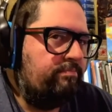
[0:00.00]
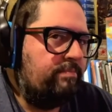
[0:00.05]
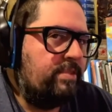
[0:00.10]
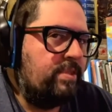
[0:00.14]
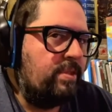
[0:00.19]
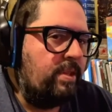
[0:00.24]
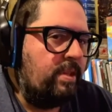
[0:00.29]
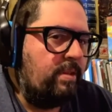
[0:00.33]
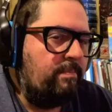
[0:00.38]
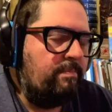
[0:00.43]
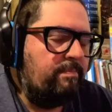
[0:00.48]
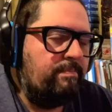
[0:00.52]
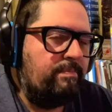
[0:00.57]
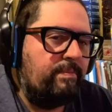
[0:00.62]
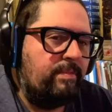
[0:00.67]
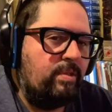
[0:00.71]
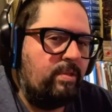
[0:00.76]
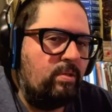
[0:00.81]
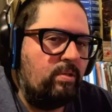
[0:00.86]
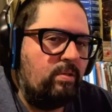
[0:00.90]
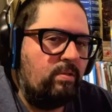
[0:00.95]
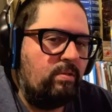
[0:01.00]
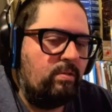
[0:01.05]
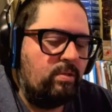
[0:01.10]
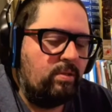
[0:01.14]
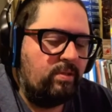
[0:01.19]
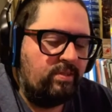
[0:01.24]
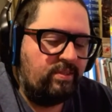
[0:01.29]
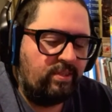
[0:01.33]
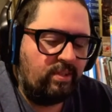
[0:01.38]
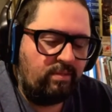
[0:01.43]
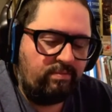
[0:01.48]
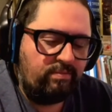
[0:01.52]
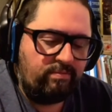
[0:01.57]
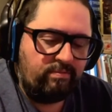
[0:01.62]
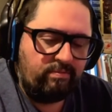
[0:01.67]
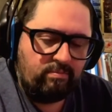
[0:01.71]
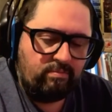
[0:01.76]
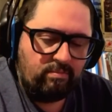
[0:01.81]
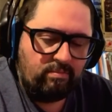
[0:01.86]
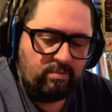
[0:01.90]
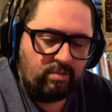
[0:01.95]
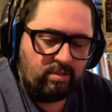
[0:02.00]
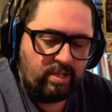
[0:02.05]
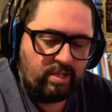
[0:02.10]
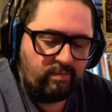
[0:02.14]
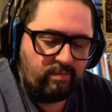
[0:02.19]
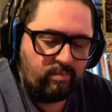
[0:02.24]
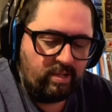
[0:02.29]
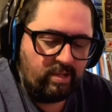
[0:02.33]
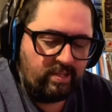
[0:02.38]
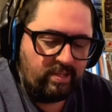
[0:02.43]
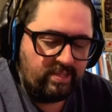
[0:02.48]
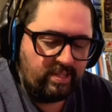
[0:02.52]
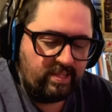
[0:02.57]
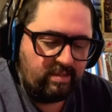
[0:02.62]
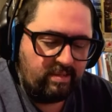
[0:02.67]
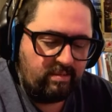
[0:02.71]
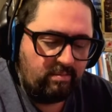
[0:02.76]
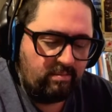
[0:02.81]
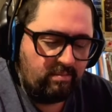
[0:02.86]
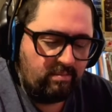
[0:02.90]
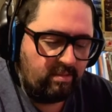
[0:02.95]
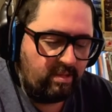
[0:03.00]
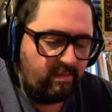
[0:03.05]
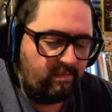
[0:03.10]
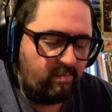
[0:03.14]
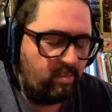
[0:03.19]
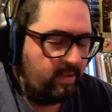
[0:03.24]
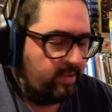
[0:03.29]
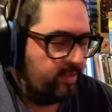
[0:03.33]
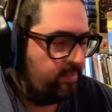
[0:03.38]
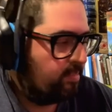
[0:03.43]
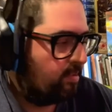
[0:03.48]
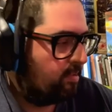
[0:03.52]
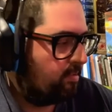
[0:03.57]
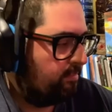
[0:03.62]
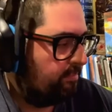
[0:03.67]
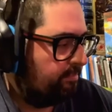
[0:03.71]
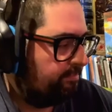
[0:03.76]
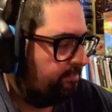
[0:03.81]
yeah, good stuff on everybody's end, on everybody's part.